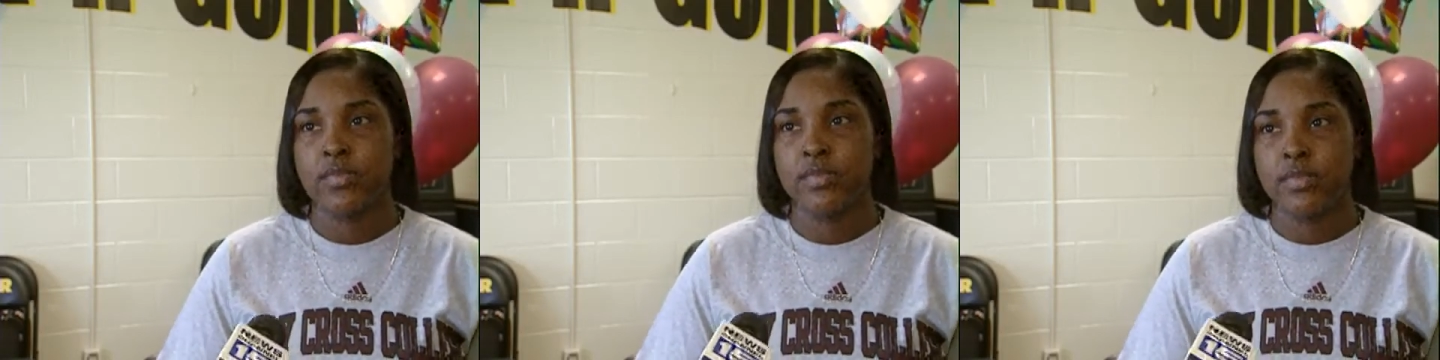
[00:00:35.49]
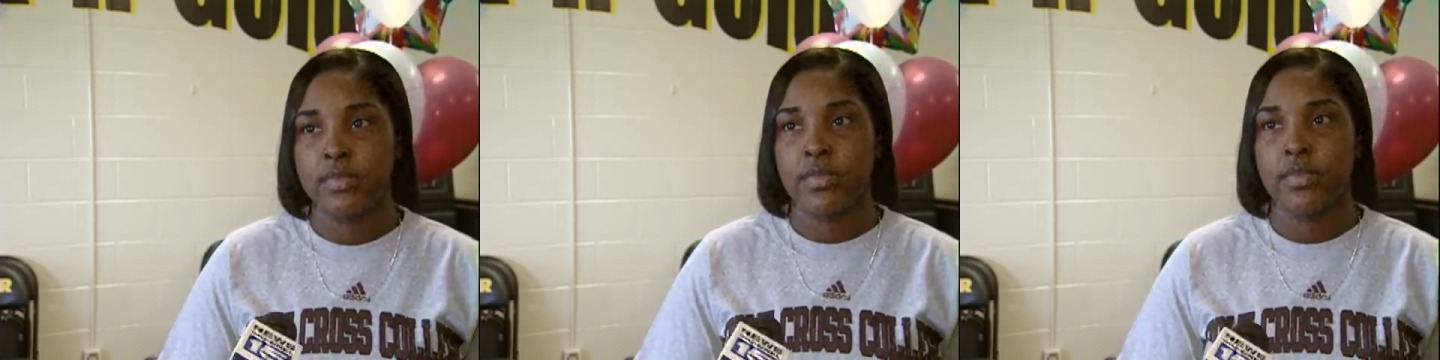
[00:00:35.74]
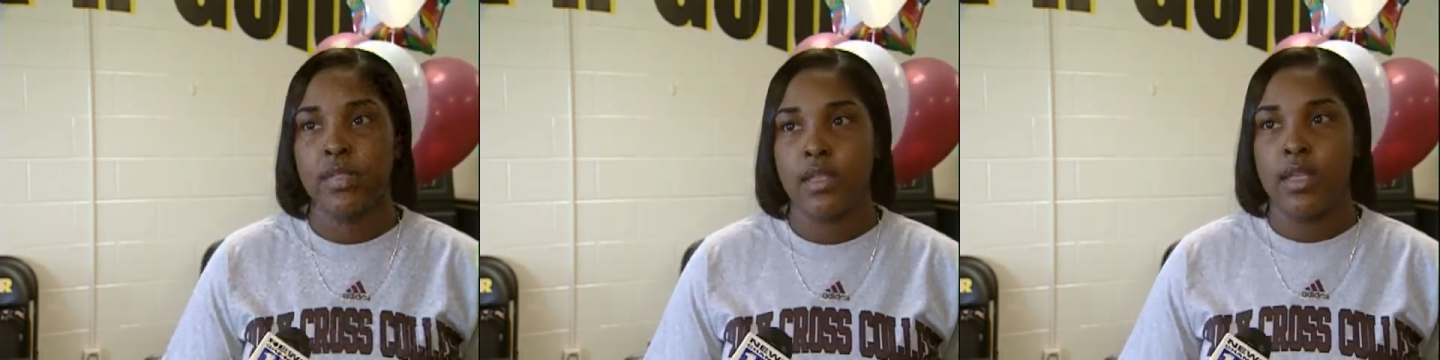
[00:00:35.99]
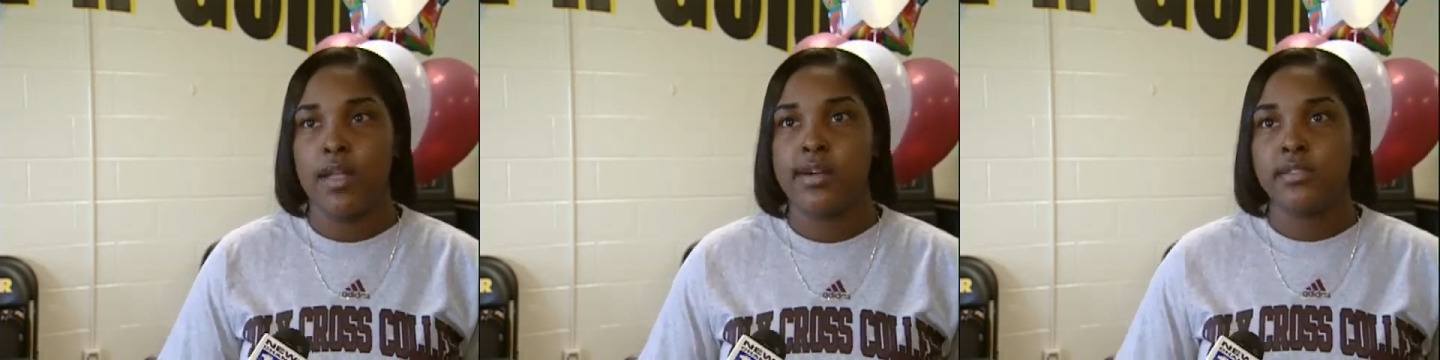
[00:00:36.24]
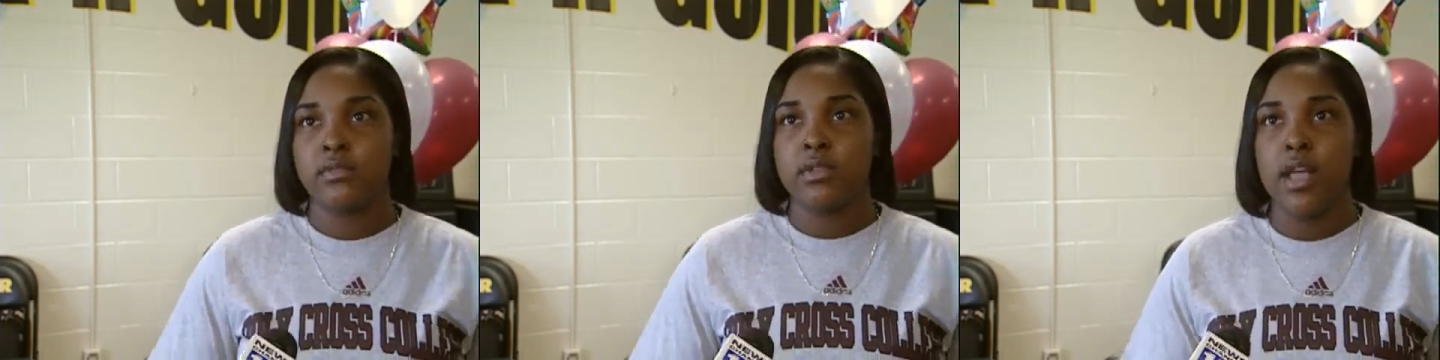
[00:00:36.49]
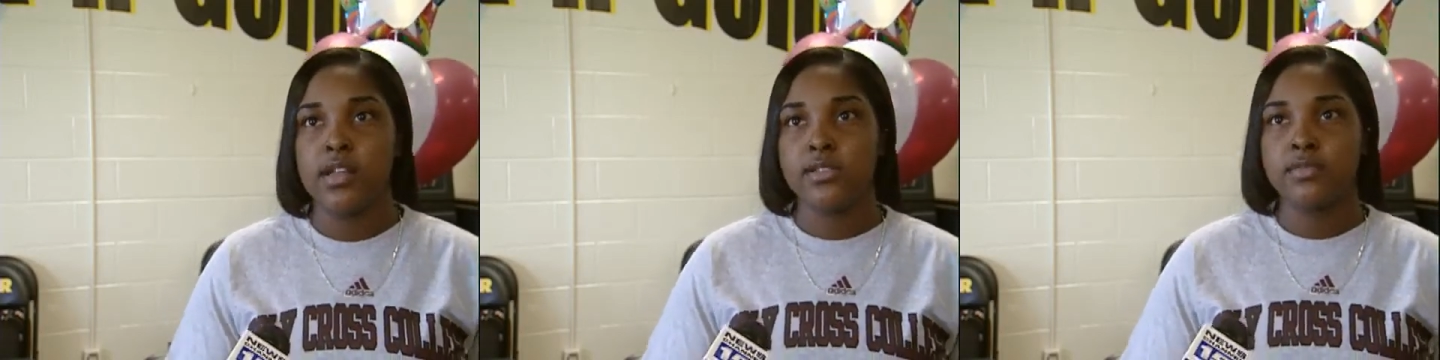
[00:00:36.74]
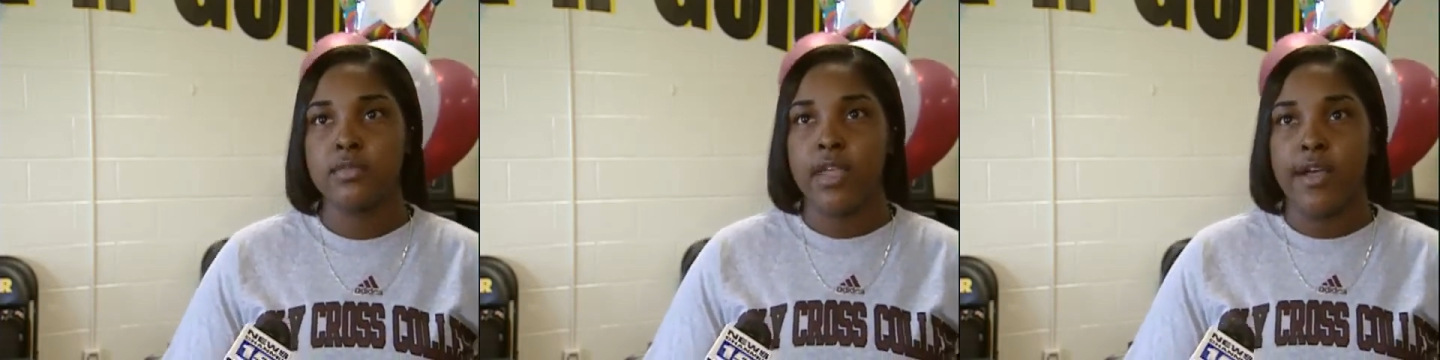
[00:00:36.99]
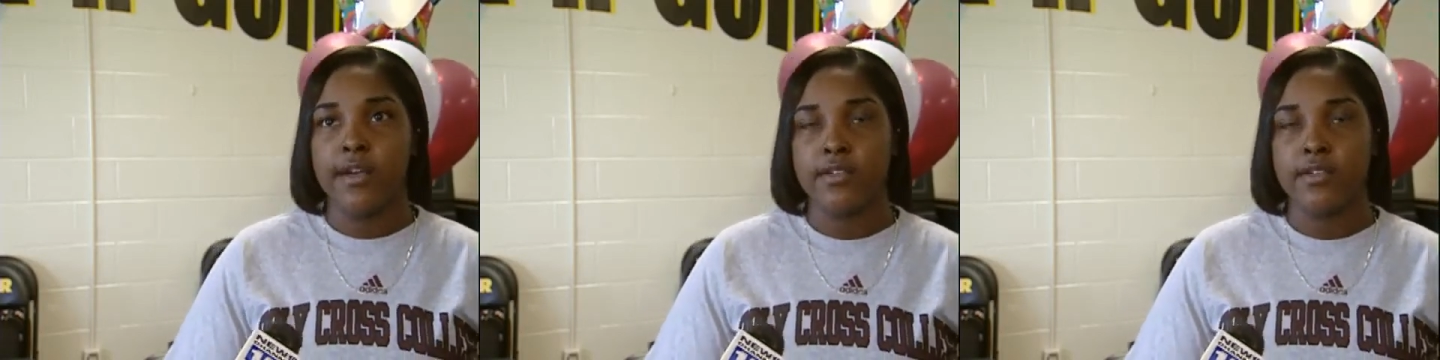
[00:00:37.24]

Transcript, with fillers: in college? Um,